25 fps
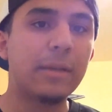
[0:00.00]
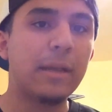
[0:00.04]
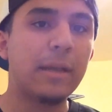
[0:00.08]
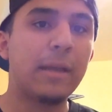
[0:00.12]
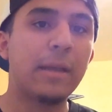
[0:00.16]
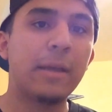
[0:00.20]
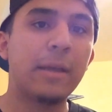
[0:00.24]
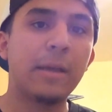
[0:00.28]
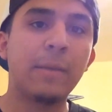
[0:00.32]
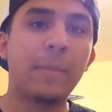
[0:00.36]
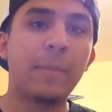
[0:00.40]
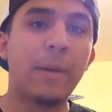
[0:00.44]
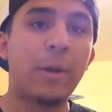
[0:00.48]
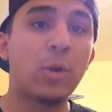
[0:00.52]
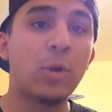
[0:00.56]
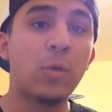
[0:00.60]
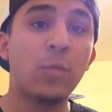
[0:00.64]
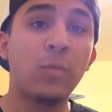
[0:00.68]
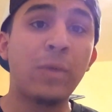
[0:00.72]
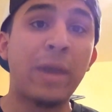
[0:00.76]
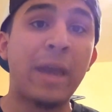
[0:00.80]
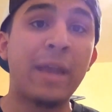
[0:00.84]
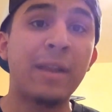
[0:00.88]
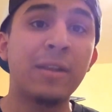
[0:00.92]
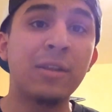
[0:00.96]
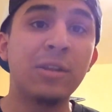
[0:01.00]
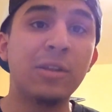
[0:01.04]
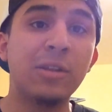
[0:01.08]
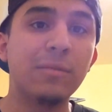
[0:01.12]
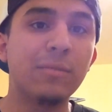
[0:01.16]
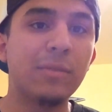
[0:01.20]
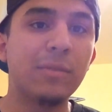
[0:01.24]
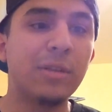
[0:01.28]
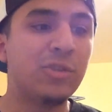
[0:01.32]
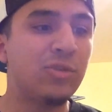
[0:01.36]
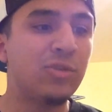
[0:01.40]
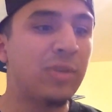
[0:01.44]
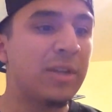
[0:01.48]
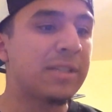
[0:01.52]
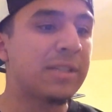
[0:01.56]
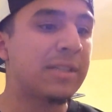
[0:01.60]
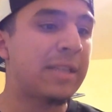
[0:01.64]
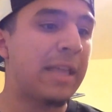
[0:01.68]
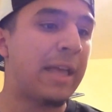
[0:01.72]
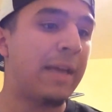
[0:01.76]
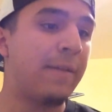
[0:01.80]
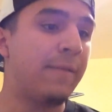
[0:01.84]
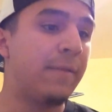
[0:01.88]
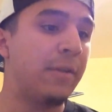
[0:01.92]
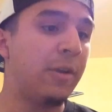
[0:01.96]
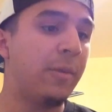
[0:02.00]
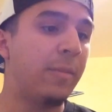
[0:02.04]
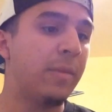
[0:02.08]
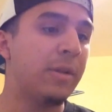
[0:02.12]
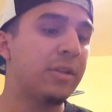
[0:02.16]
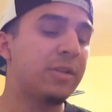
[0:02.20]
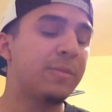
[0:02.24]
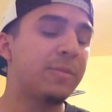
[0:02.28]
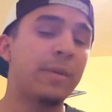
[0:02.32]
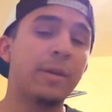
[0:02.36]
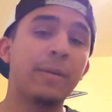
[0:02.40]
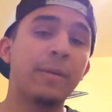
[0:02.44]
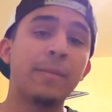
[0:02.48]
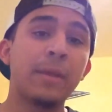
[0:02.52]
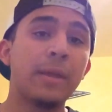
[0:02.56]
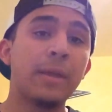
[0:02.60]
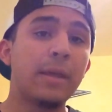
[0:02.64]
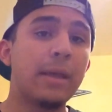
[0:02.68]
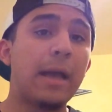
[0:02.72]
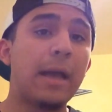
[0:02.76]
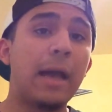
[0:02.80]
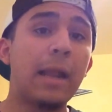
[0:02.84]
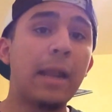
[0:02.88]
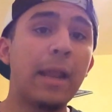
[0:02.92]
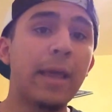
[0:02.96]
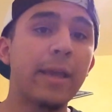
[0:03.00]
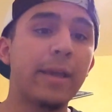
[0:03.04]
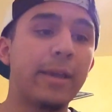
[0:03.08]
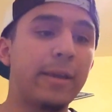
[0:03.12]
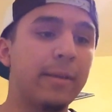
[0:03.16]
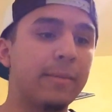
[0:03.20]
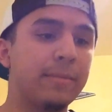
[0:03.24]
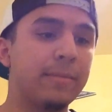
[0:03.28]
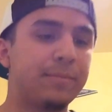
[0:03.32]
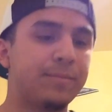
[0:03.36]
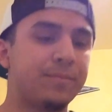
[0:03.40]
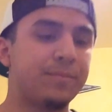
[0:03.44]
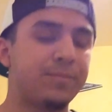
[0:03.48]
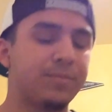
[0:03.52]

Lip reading: I don't know if we had to address that very much, but I like it.